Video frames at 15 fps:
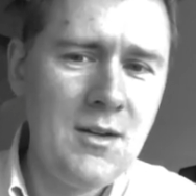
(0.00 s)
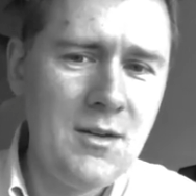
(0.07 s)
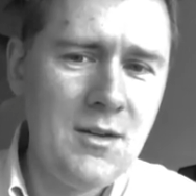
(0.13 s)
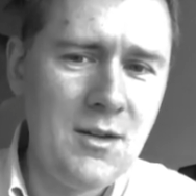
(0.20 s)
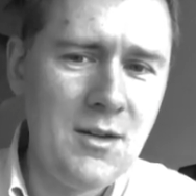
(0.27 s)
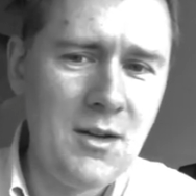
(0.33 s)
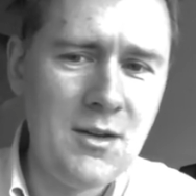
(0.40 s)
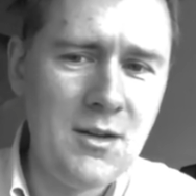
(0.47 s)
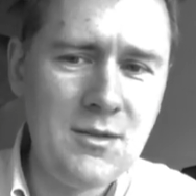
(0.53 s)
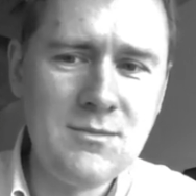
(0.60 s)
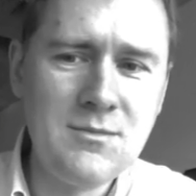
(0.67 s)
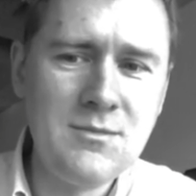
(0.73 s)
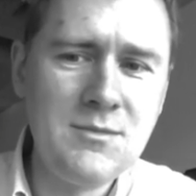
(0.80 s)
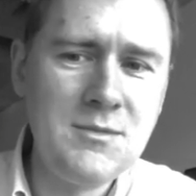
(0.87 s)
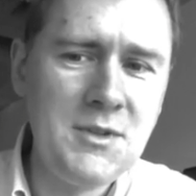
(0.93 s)

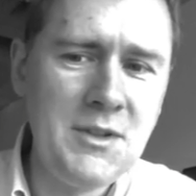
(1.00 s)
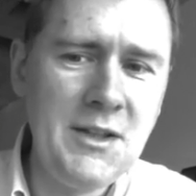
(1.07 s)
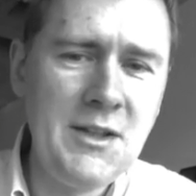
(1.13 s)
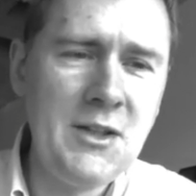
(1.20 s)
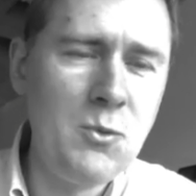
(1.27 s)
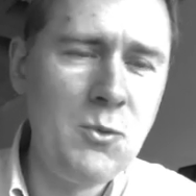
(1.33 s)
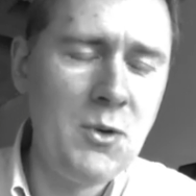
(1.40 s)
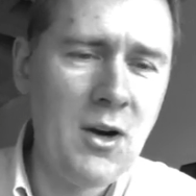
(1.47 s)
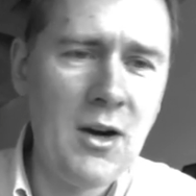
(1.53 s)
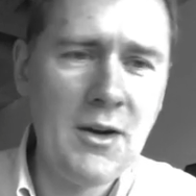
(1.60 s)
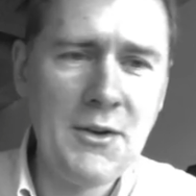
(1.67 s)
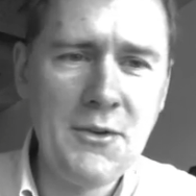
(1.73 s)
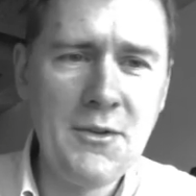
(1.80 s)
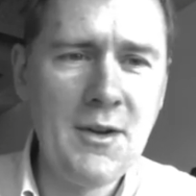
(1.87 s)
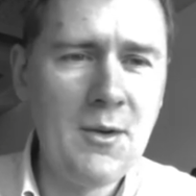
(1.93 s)
um, here you would
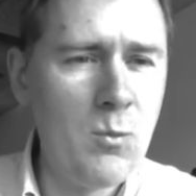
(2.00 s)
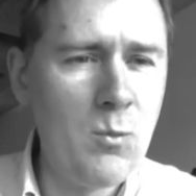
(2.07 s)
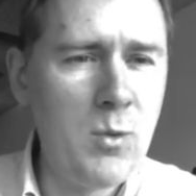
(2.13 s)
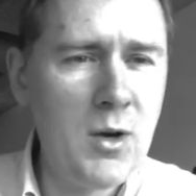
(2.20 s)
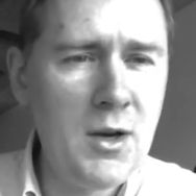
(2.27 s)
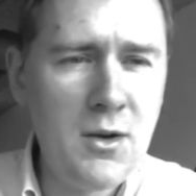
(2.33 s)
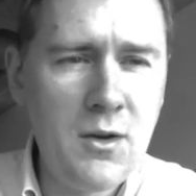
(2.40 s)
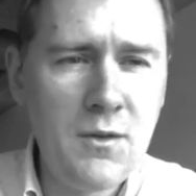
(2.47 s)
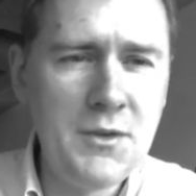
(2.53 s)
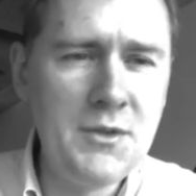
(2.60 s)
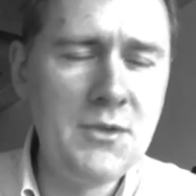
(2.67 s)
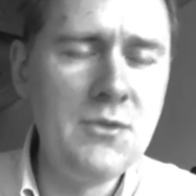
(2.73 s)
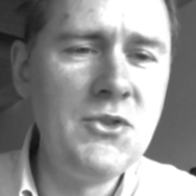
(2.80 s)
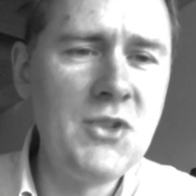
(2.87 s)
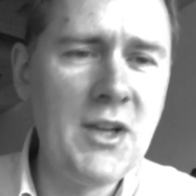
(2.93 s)
argue that one of the
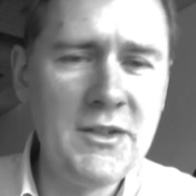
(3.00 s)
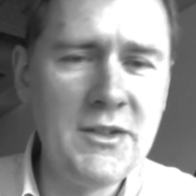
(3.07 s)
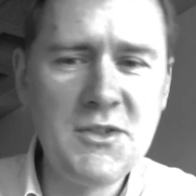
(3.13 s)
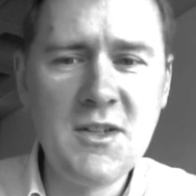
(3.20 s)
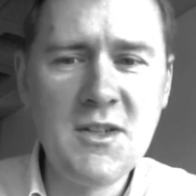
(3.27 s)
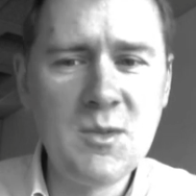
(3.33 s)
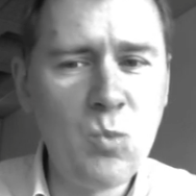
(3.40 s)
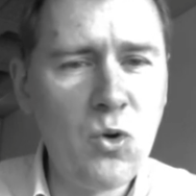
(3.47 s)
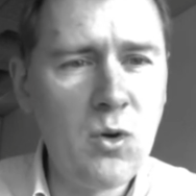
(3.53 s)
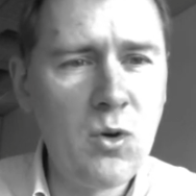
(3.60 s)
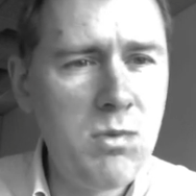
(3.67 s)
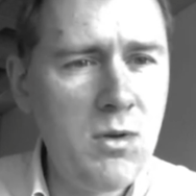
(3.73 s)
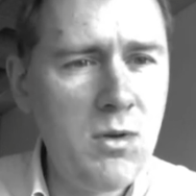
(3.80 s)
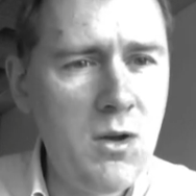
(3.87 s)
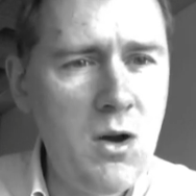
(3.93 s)
two changes is more
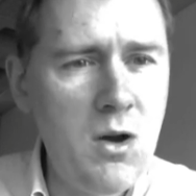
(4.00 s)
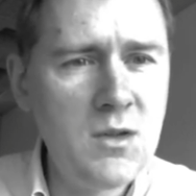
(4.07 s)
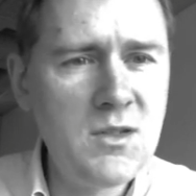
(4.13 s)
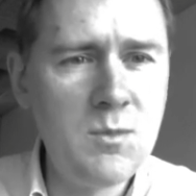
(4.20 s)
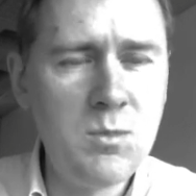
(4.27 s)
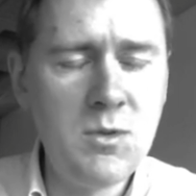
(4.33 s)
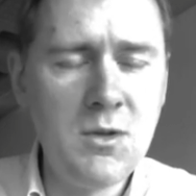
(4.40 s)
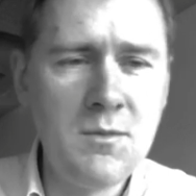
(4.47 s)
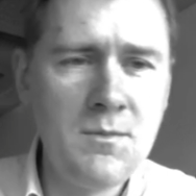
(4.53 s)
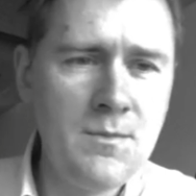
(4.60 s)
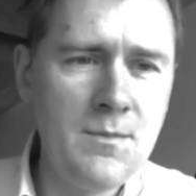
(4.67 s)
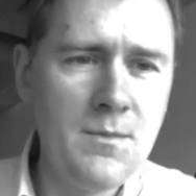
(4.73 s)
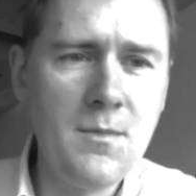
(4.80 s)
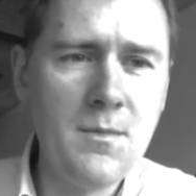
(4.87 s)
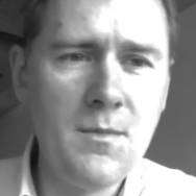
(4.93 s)
plausible
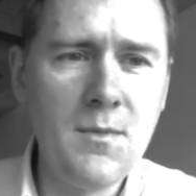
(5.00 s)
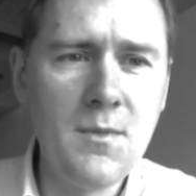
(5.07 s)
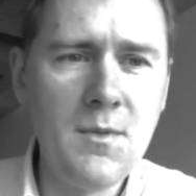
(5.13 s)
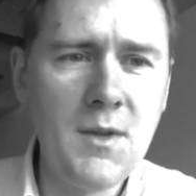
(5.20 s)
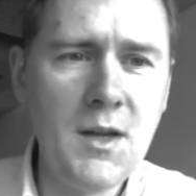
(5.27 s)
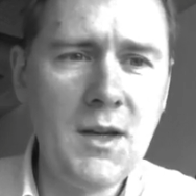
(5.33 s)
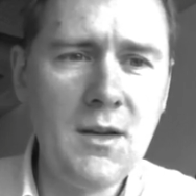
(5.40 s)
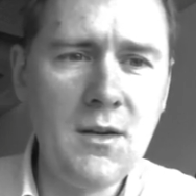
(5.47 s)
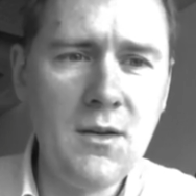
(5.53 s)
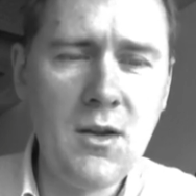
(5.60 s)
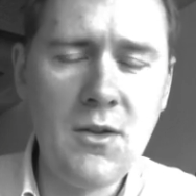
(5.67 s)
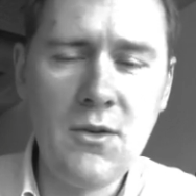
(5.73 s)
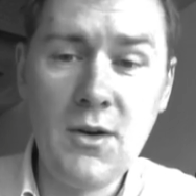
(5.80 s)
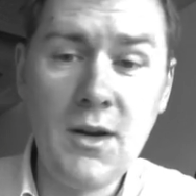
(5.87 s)
than another.